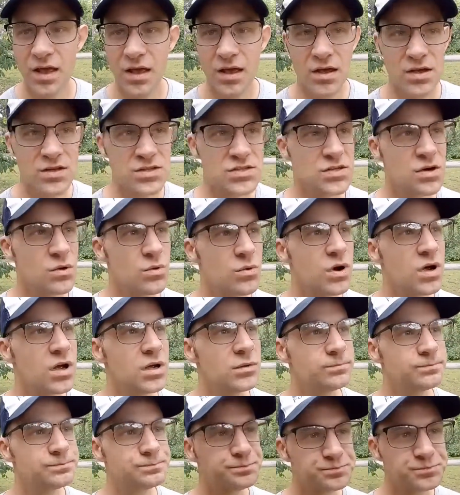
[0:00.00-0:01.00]
So
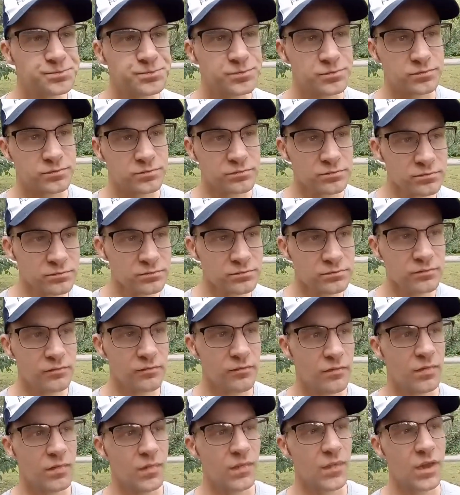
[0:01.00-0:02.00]

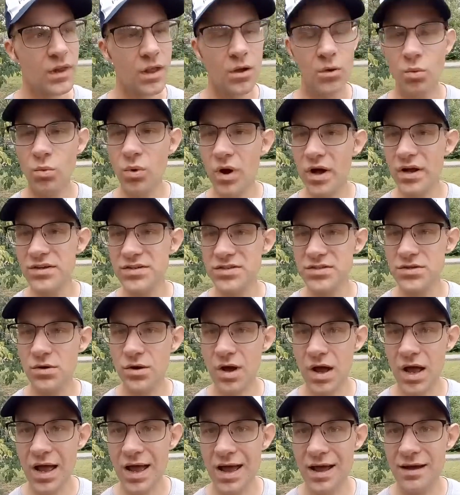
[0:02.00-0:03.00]
once you
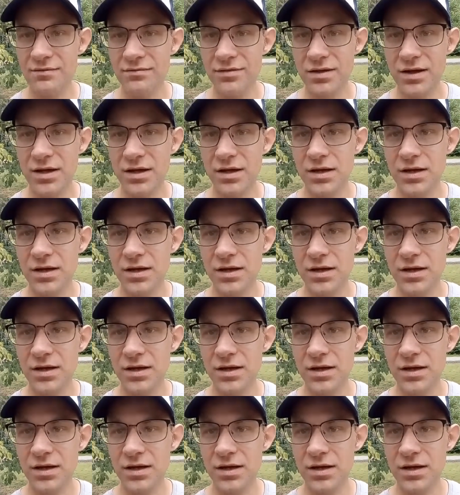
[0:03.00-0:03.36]
have